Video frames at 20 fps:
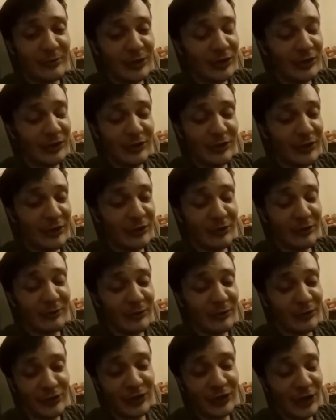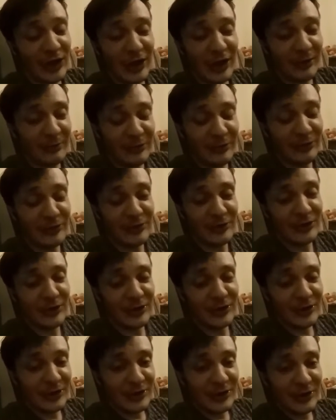You don't know what's going to happen
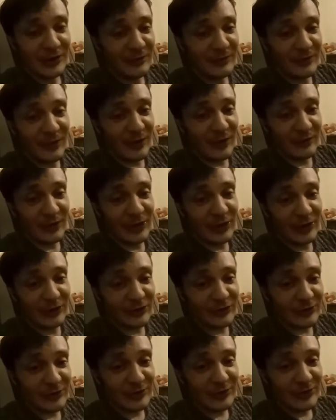in 5 years.